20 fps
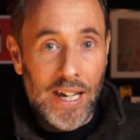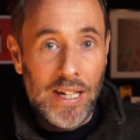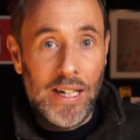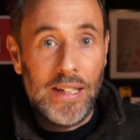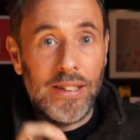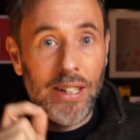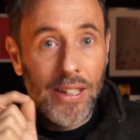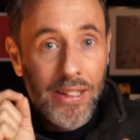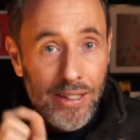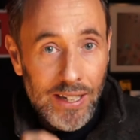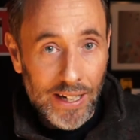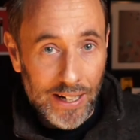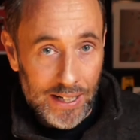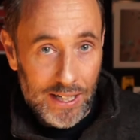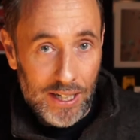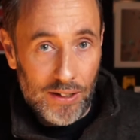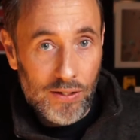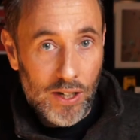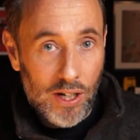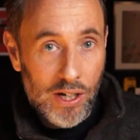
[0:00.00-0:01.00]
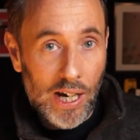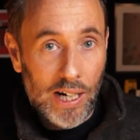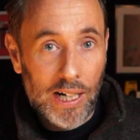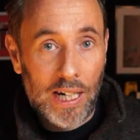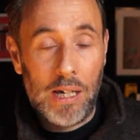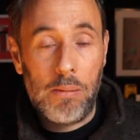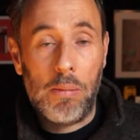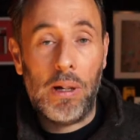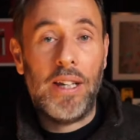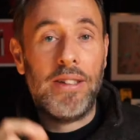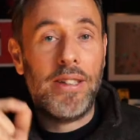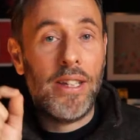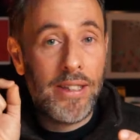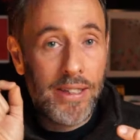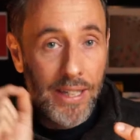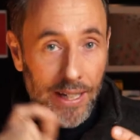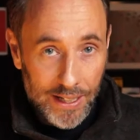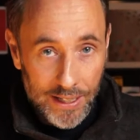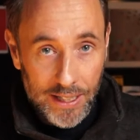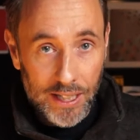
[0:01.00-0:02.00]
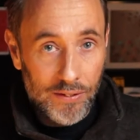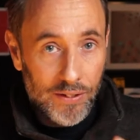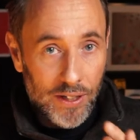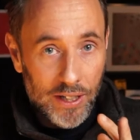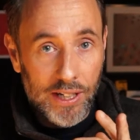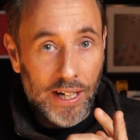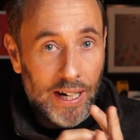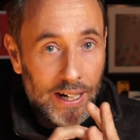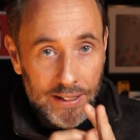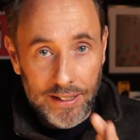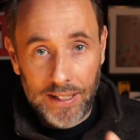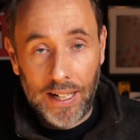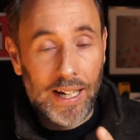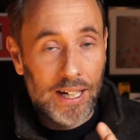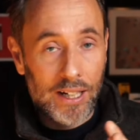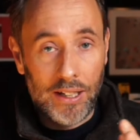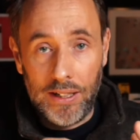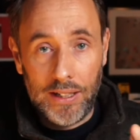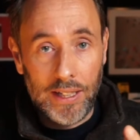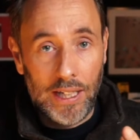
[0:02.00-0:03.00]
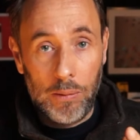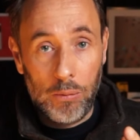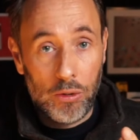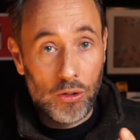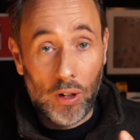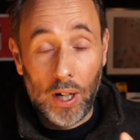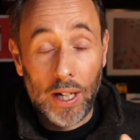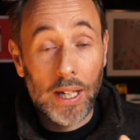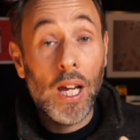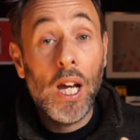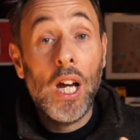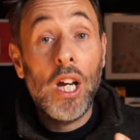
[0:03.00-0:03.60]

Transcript: It's addictive to check email. It's addictive to check Slack and Teams, right?